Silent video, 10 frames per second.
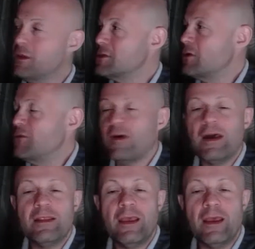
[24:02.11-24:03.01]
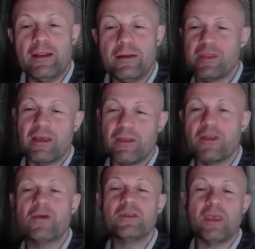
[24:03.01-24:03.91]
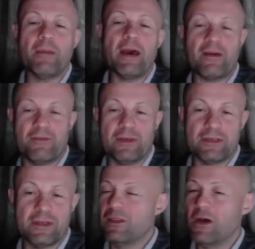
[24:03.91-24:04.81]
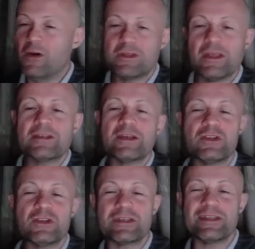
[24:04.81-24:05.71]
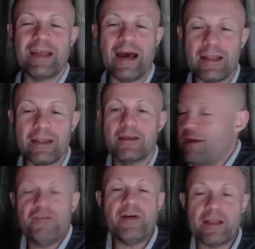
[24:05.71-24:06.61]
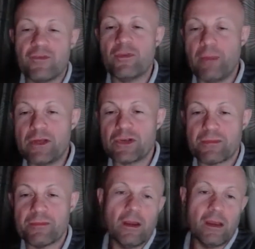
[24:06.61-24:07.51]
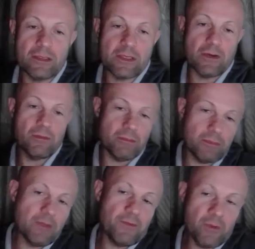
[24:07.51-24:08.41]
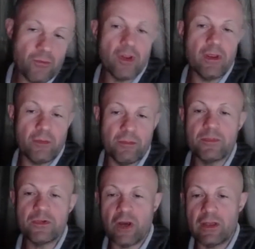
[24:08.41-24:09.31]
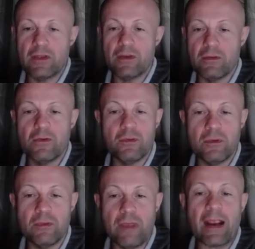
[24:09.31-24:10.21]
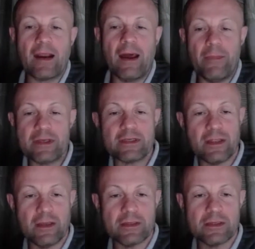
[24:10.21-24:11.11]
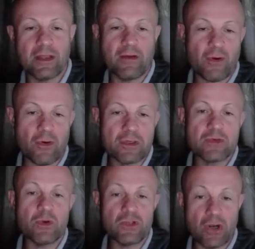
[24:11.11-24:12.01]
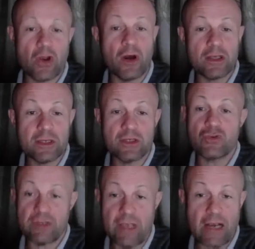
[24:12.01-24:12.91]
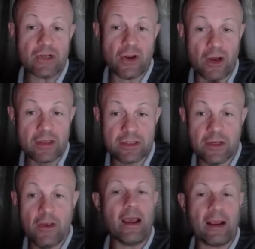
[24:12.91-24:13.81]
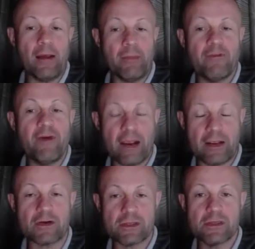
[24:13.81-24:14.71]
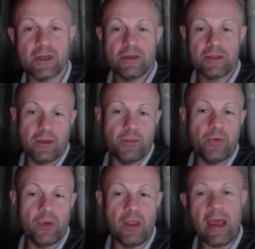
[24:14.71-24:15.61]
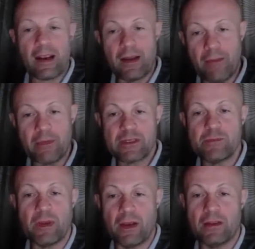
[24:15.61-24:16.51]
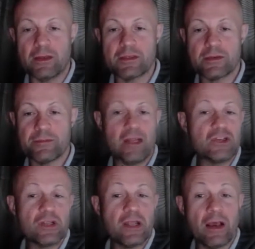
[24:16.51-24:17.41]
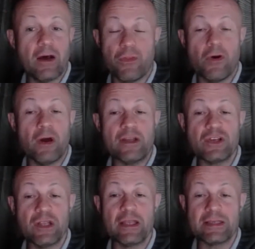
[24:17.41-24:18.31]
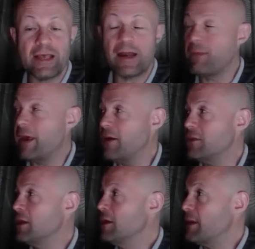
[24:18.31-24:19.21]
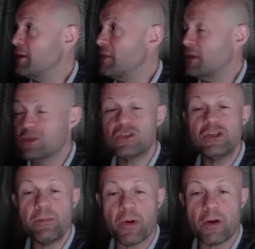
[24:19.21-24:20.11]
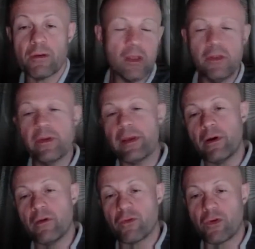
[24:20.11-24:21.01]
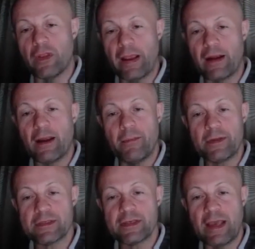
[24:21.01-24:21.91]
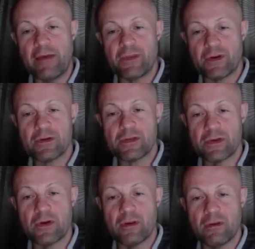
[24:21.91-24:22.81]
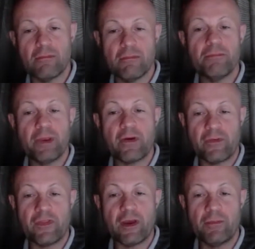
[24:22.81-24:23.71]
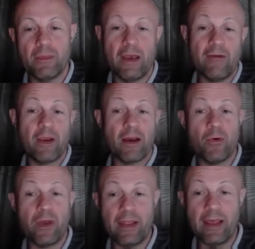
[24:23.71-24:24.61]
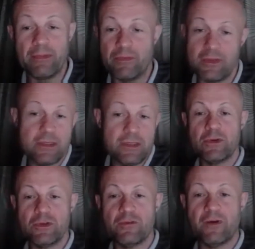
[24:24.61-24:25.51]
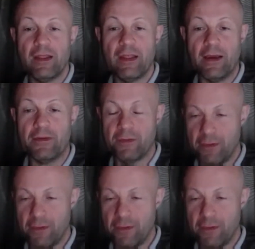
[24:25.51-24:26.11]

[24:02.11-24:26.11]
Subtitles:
So if I did, nothing good came out of this. Those things are just not effective to measure. And so if you're really trying to do economics on this, then of course, switching costs and transaction costs are economic factors. So you put the economic spin on this. And agility, although agility is not about making things cheaper, you can look at overall economics. After a certain period of time, you have become more adaptive and see what you find out.